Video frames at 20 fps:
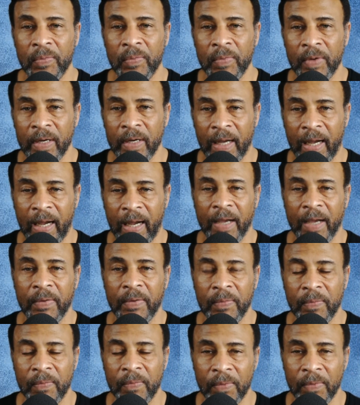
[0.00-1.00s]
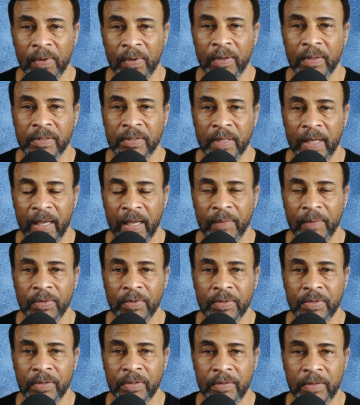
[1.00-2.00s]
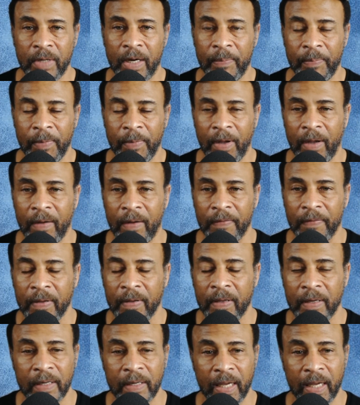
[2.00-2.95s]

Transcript: when I was able to drop off.